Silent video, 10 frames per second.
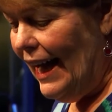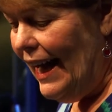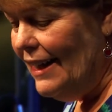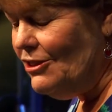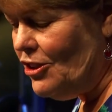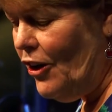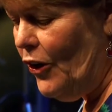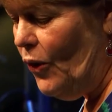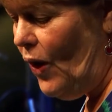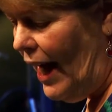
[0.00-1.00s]
And
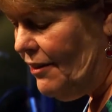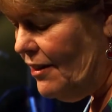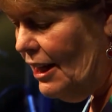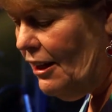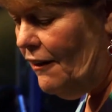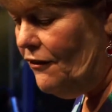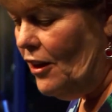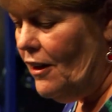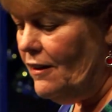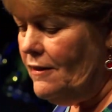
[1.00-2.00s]
so I think of
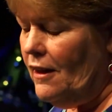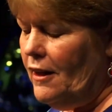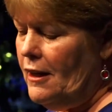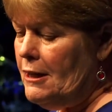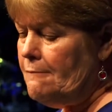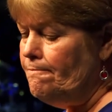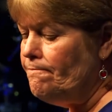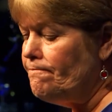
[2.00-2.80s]
the